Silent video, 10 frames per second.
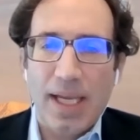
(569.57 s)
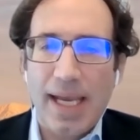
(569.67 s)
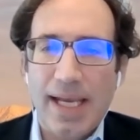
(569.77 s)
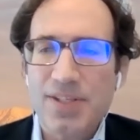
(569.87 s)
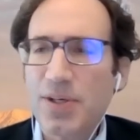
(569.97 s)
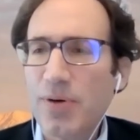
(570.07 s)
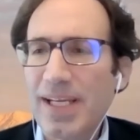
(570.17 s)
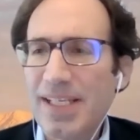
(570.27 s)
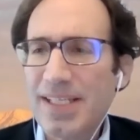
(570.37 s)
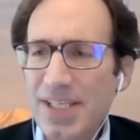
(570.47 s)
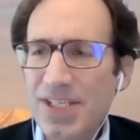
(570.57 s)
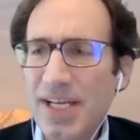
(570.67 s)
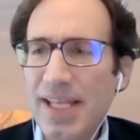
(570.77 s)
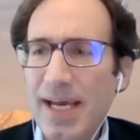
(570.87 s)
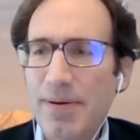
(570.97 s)
And so in addition
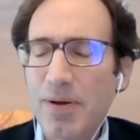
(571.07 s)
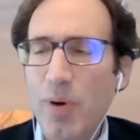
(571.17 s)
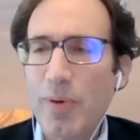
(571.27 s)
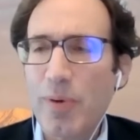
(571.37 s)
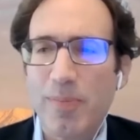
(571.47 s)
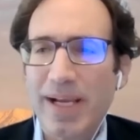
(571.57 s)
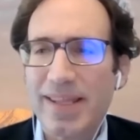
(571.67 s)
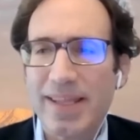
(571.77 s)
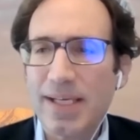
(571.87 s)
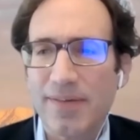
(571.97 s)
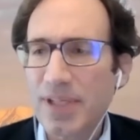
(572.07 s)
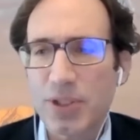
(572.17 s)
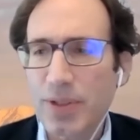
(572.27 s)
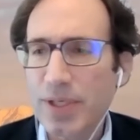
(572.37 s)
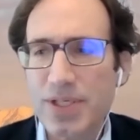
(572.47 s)
to that, while we might think of the
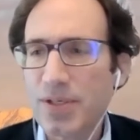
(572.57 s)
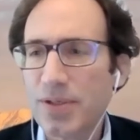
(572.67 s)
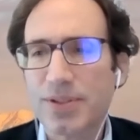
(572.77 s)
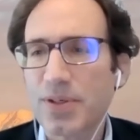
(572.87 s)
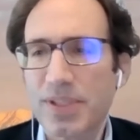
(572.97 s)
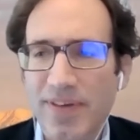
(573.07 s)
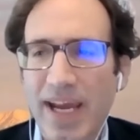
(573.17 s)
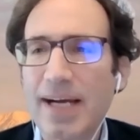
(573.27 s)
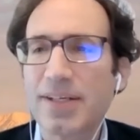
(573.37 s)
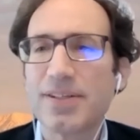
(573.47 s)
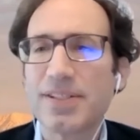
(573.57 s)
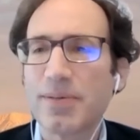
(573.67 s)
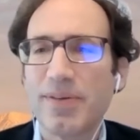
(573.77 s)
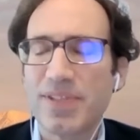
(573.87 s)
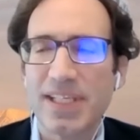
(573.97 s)
traditional sorts of actors that
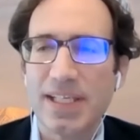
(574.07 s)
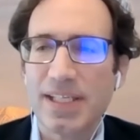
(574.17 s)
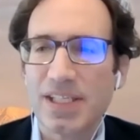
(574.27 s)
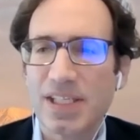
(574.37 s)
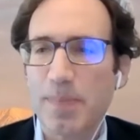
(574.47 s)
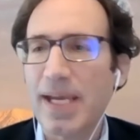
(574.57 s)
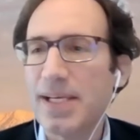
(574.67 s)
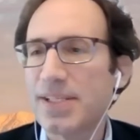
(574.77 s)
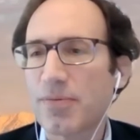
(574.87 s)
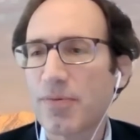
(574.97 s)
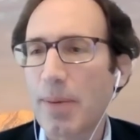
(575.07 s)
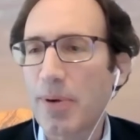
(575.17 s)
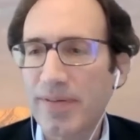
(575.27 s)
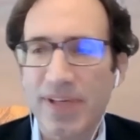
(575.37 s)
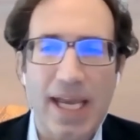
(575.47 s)
we've seen in this space, the
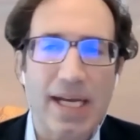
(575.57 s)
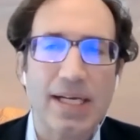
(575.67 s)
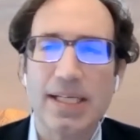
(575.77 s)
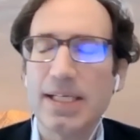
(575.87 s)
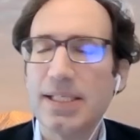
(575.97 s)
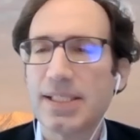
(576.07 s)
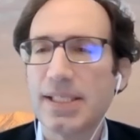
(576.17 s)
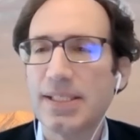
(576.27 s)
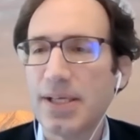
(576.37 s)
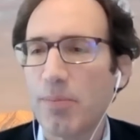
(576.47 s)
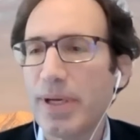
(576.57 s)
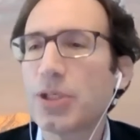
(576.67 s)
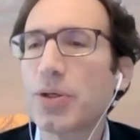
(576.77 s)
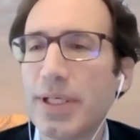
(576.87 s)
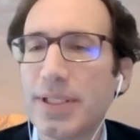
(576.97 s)
Robert F. Kennedys and the Del
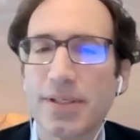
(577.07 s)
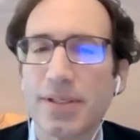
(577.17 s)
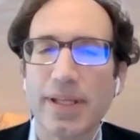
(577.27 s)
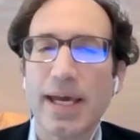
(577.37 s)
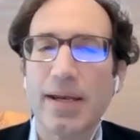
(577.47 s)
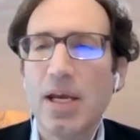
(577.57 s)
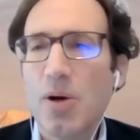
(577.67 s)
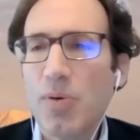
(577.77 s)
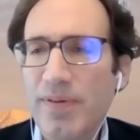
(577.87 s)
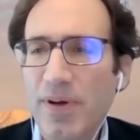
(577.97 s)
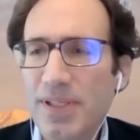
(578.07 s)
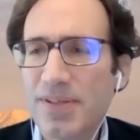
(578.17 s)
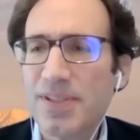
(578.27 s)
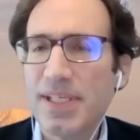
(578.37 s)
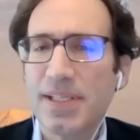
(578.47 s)
Bigtrees and all that, we've
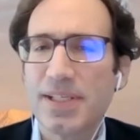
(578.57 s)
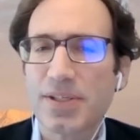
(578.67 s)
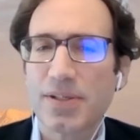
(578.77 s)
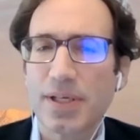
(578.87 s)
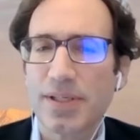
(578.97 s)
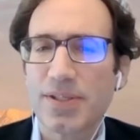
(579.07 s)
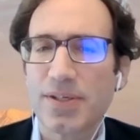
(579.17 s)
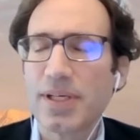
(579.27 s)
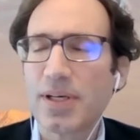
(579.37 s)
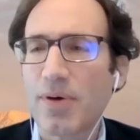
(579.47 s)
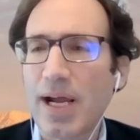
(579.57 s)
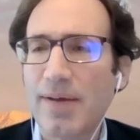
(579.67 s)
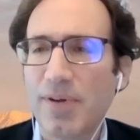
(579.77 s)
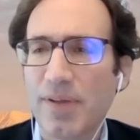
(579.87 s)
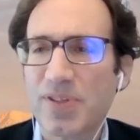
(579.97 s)
also seen this concerning
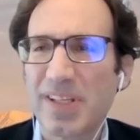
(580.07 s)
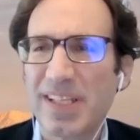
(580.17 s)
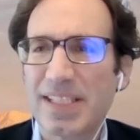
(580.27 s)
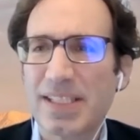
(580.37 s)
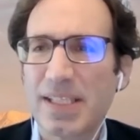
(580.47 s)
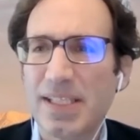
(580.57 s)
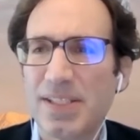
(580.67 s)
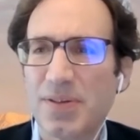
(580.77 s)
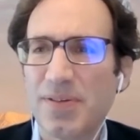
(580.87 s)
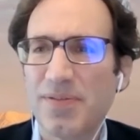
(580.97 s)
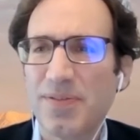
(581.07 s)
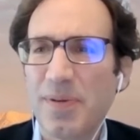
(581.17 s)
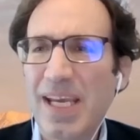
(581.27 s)
arrival of sort of these sort of